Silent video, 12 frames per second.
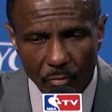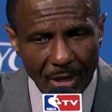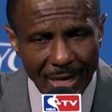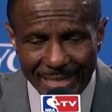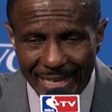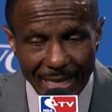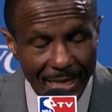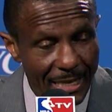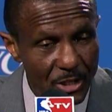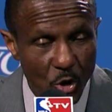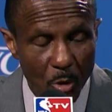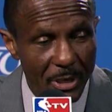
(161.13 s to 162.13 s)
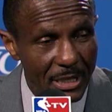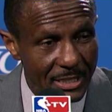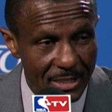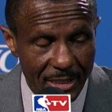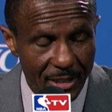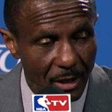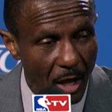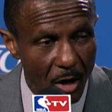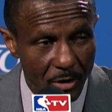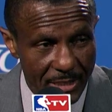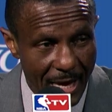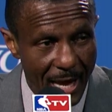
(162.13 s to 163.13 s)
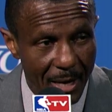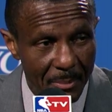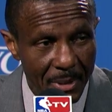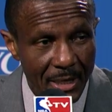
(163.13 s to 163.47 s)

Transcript: Again, he's going to be in this league a long time.